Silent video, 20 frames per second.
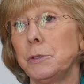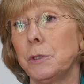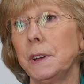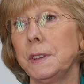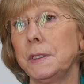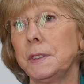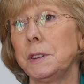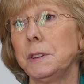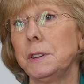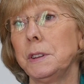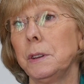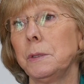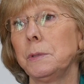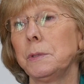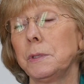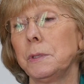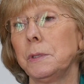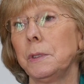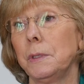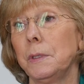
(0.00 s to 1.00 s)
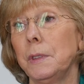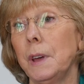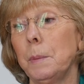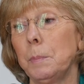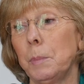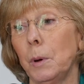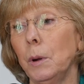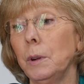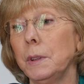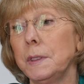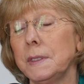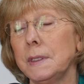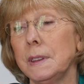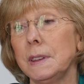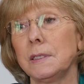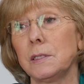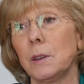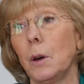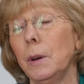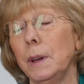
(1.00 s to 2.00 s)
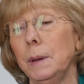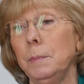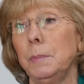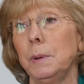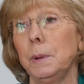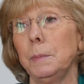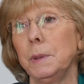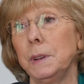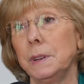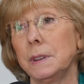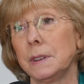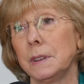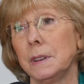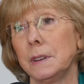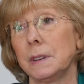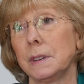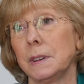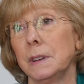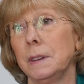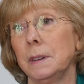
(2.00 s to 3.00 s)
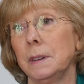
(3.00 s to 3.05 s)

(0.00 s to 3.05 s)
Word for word: tries to do so that their policies are implemented.